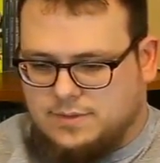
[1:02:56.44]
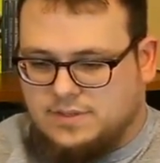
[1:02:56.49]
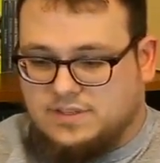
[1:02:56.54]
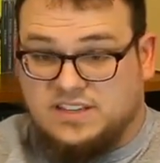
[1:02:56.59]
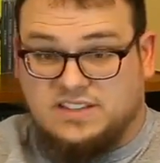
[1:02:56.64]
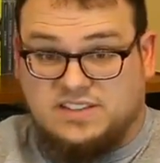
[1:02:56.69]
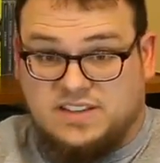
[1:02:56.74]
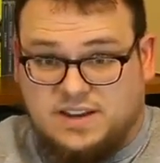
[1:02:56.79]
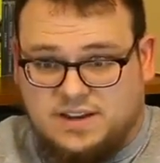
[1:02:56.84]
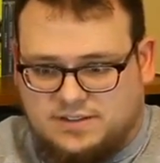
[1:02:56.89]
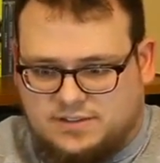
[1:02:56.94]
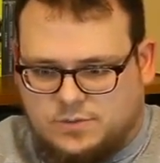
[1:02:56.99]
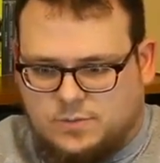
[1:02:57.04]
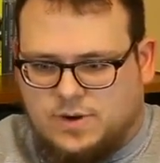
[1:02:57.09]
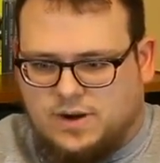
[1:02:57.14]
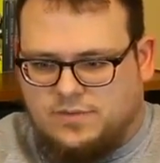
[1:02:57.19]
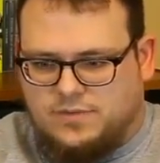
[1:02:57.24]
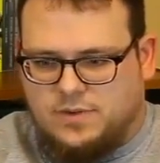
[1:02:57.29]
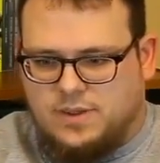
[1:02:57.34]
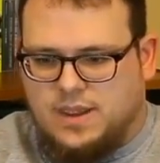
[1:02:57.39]
as I said, it's
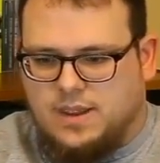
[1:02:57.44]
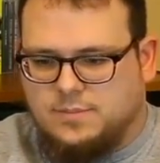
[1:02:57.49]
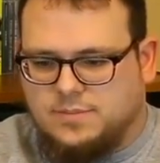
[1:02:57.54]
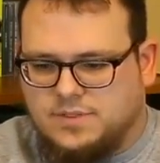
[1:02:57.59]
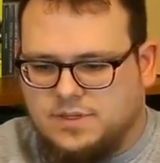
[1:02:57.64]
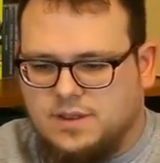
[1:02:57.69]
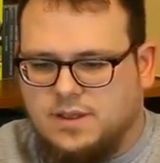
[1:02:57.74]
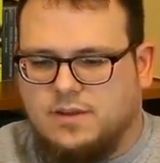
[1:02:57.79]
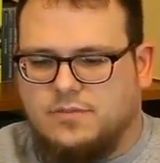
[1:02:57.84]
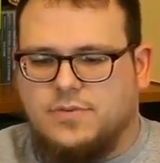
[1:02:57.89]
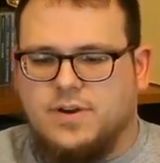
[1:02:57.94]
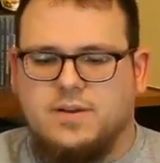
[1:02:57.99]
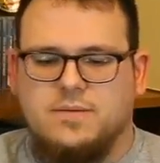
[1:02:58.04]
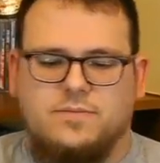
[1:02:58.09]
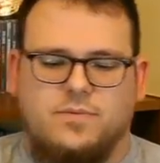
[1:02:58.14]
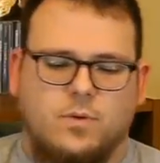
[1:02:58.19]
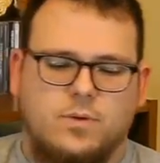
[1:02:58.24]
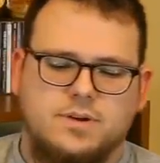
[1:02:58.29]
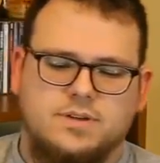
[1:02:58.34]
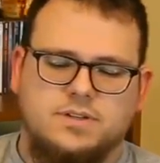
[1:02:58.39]
quite a few games.
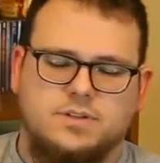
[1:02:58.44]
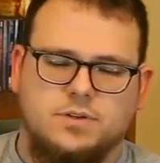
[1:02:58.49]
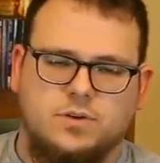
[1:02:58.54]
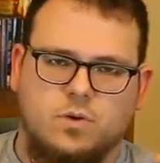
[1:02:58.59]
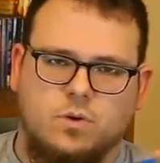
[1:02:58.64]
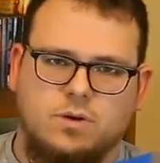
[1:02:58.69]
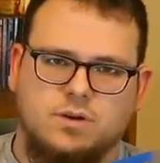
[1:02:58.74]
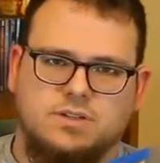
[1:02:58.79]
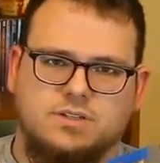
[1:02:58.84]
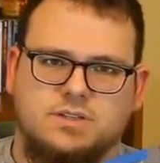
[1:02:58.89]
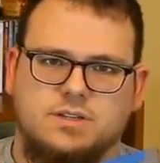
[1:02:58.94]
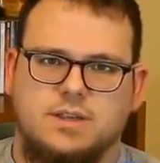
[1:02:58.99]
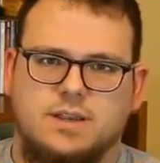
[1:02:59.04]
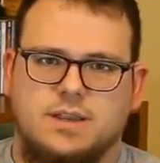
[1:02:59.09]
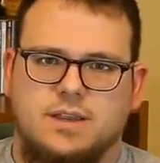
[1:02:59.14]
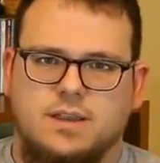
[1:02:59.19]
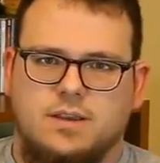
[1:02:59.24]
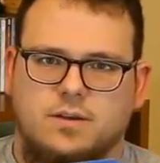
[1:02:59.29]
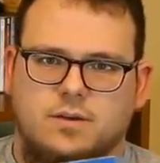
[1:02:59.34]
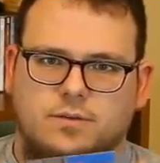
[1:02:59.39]
Freedom Force, of course,
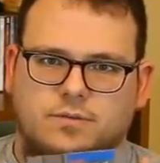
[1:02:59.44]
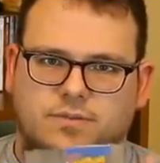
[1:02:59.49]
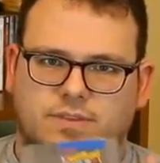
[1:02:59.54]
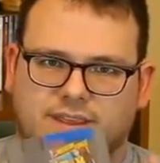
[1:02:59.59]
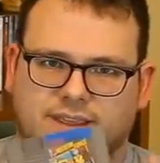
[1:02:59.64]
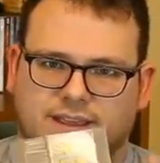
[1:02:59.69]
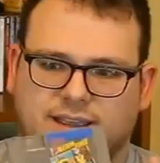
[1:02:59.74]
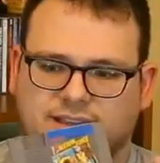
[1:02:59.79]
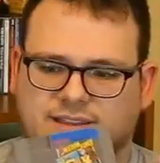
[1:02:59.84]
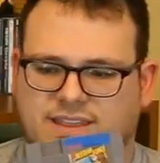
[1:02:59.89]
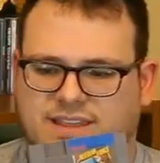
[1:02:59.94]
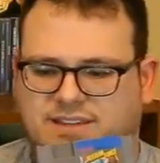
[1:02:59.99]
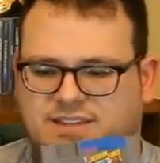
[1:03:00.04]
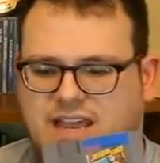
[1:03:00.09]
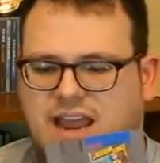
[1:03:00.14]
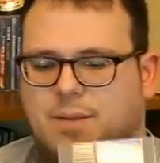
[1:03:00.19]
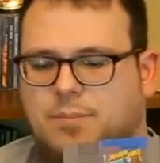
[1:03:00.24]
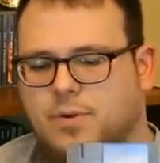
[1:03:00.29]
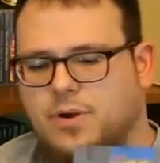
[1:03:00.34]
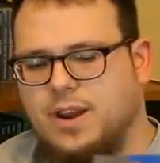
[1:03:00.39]
the
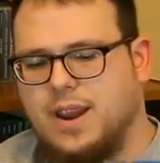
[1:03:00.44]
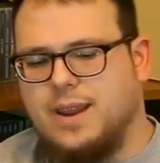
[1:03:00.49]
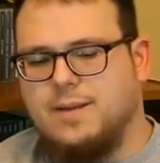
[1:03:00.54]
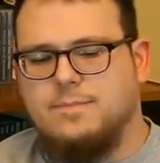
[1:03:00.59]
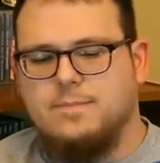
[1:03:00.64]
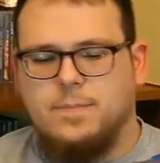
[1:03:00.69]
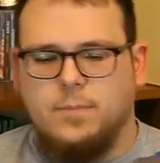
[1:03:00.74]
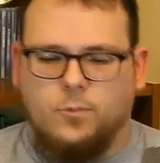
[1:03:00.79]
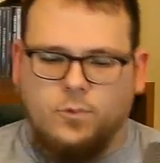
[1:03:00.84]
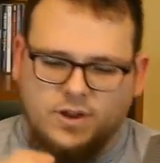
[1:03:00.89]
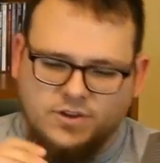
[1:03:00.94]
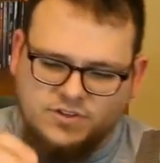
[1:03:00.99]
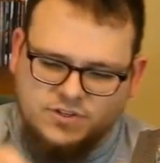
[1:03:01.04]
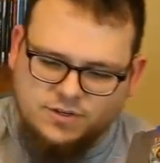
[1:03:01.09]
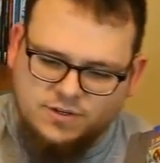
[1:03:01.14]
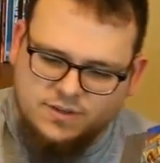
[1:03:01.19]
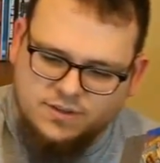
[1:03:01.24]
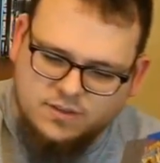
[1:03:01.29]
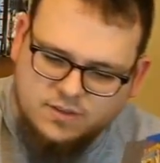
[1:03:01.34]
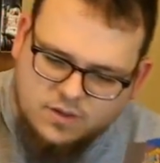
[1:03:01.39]
Zapper game,
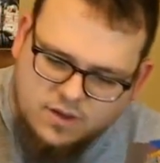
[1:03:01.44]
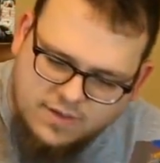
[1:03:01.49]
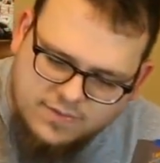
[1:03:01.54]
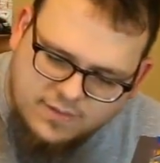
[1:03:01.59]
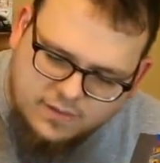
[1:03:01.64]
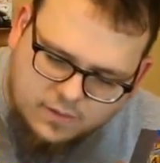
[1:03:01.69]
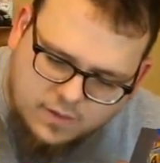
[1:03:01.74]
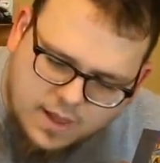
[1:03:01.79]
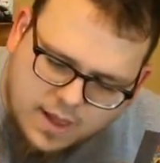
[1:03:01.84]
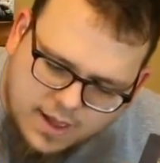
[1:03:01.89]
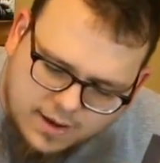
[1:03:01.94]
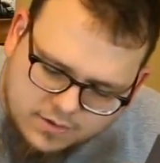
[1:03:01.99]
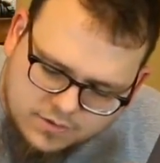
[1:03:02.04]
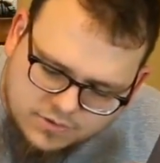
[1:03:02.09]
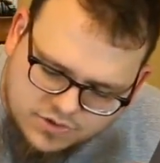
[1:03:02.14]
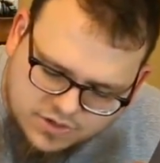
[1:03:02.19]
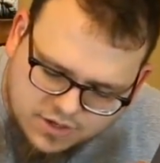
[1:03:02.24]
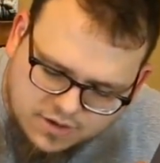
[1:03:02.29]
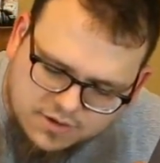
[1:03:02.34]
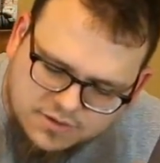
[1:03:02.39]
which on the
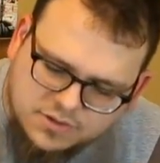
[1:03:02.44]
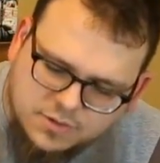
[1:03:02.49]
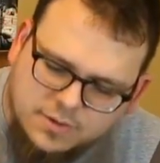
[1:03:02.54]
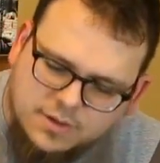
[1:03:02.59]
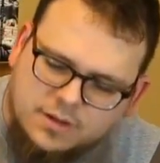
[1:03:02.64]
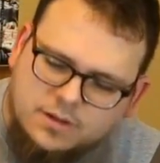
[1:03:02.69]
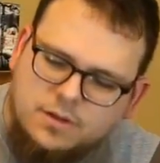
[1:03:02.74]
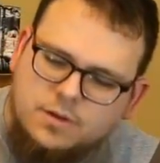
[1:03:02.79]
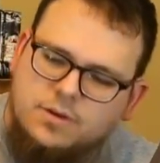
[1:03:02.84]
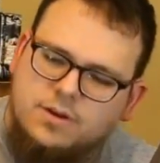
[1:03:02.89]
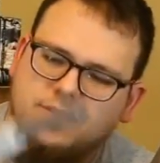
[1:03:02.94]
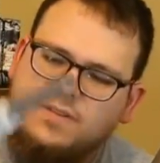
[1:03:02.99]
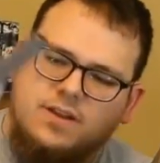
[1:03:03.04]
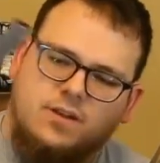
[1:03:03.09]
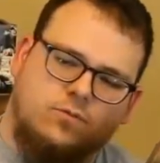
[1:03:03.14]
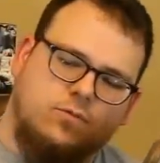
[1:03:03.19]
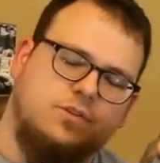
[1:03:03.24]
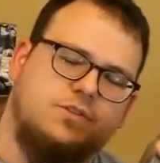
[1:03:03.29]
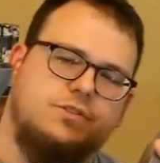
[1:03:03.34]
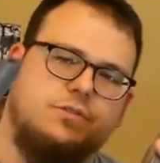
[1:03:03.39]
lot, she also included
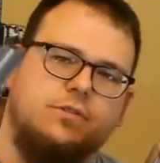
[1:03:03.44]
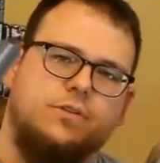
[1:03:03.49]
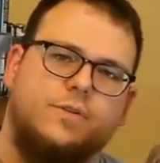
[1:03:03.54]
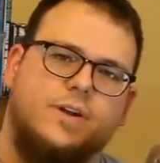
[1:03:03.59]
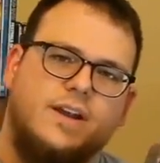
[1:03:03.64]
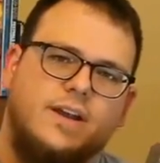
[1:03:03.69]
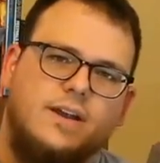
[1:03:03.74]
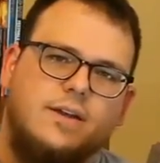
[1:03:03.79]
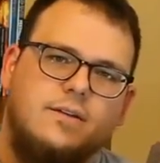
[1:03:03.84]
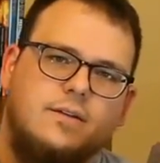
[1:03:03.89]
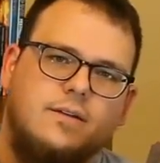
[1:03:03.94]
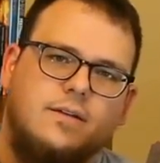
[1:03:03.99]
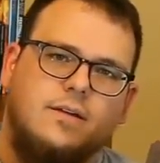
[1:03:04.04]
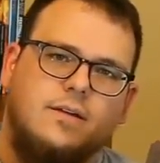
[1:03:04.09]
the original gray